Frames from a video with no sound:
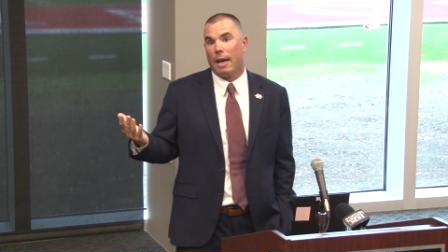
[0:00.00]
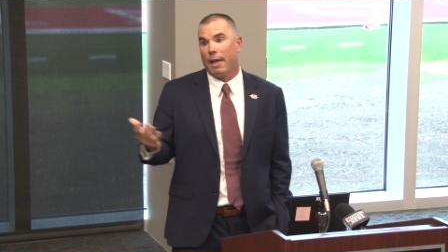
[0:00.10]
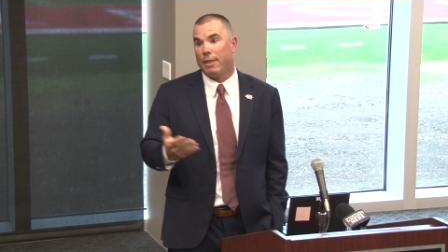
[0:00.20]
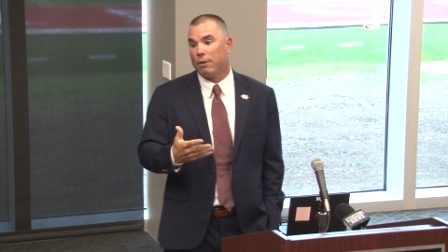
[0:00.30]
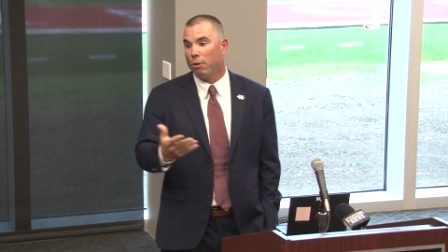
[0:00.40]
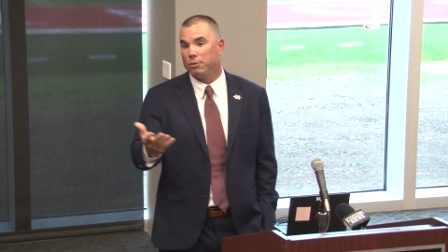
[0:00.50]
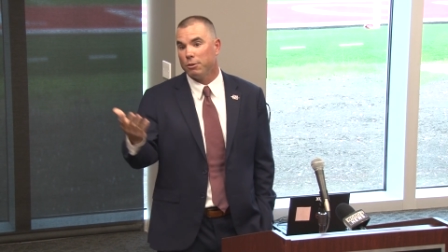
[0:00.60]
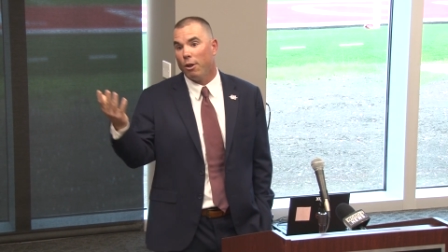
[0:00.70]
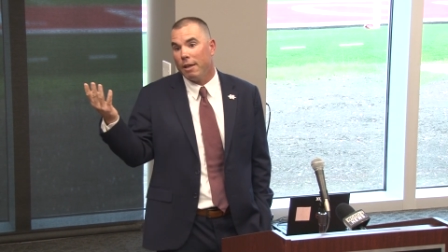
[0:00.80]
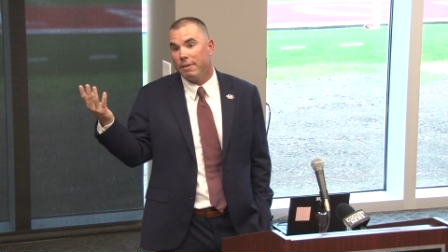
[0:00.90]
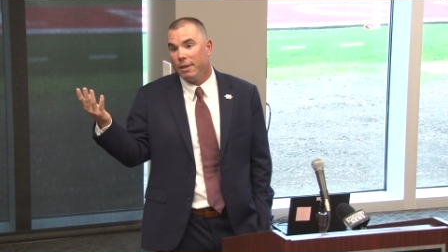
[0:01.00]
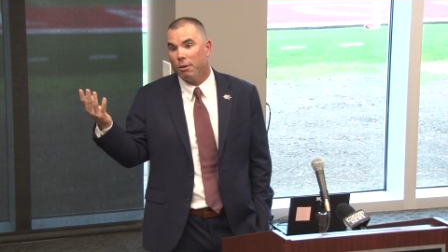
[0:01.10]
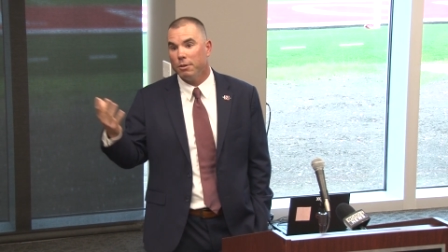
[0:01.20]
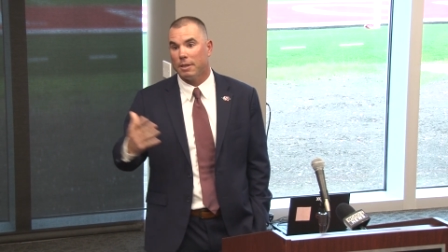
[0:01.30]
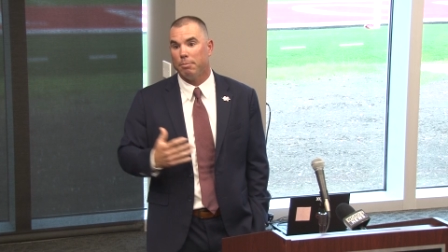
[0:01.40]
I think coaches all have
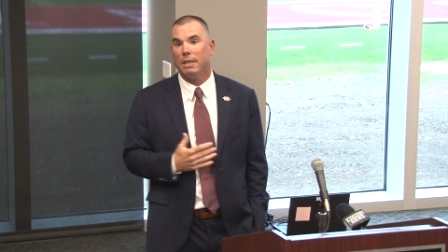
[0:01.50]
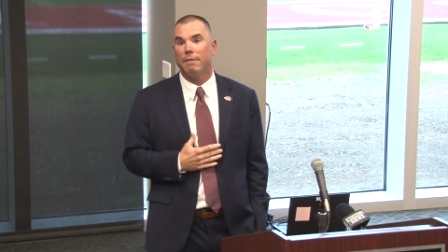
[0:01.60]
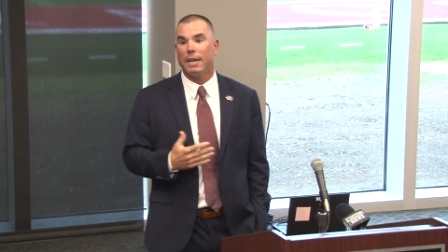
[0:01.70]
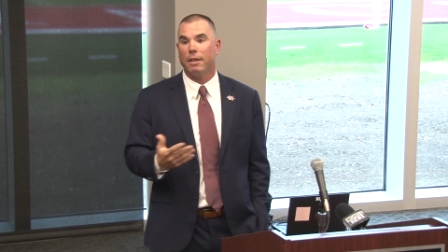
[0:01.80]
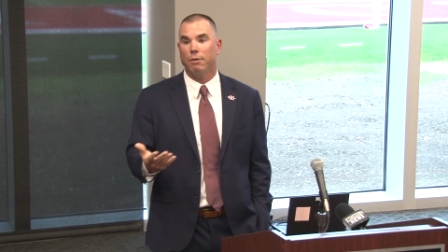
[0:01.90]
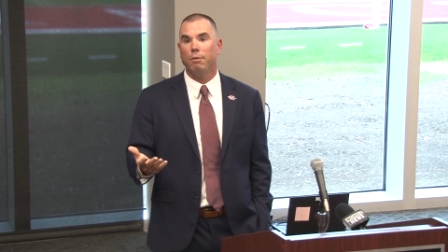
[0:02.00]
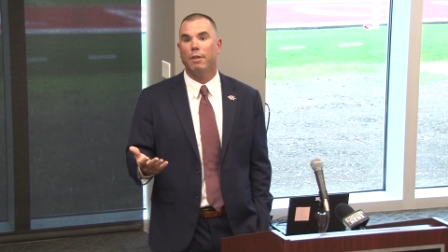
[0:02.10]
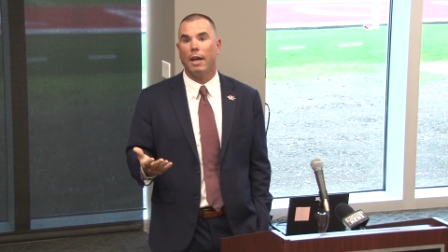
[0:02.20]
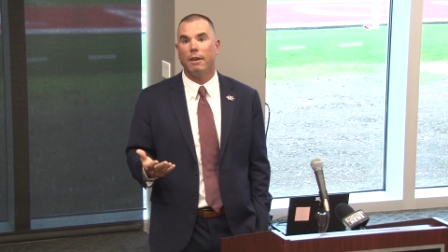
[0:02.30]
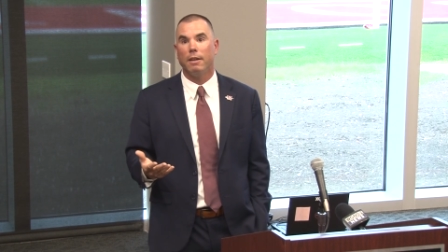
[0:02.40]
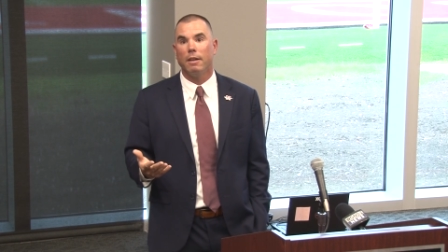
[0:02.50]
egos. I believe I can do that.